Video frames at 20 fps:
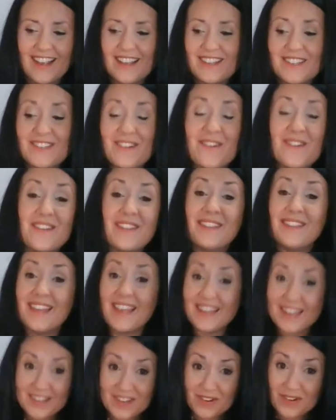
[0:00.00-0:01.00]
So
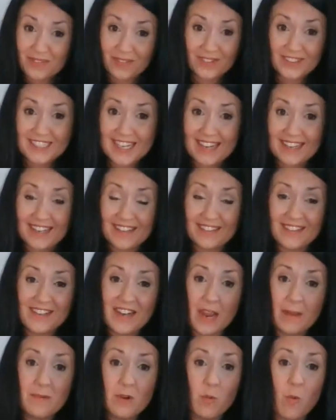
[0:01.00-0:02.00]
thank you for taking the
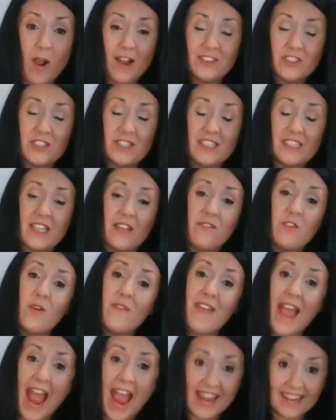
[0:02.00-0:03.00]
time to watch this. If you have
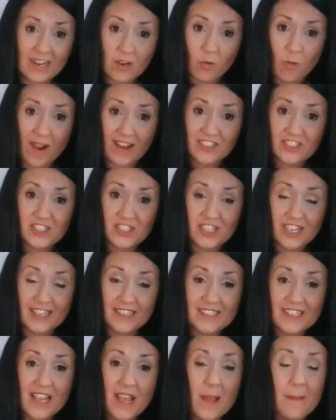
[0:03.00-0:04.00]
any
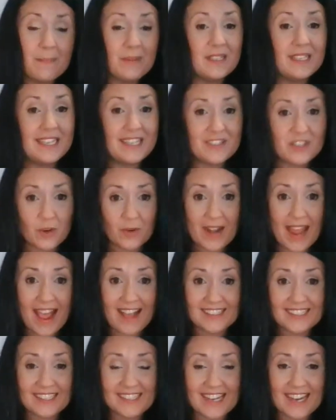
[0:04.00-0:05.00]
questions, please don't
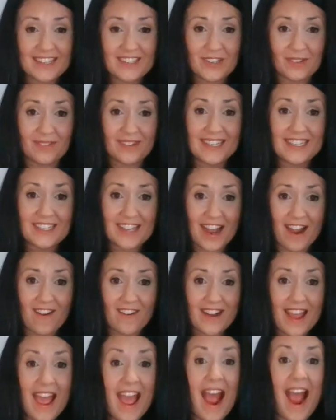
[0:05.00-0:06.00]
hesitate to reach
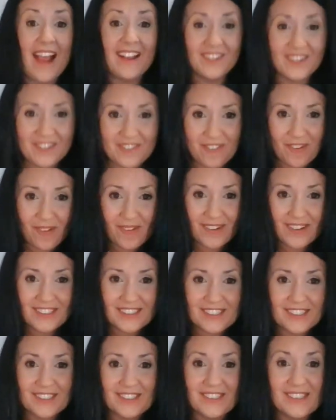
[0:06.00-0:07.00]
out. I look forward
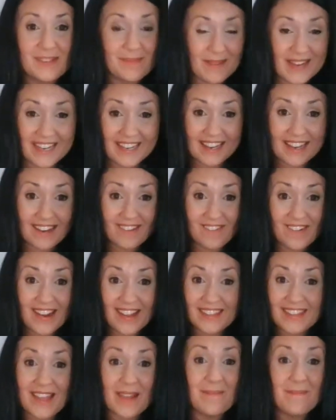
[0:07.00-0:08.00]
to speaking
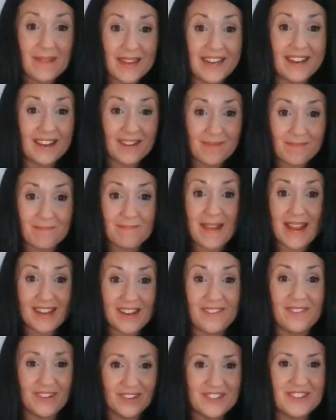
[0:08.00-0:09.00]
with and meeting many
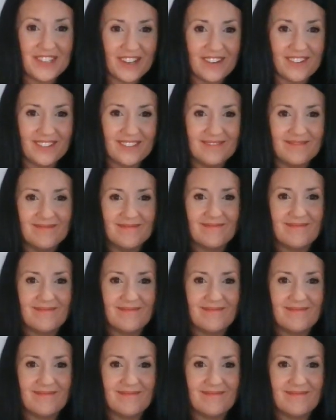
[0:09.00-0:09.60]
of you soon.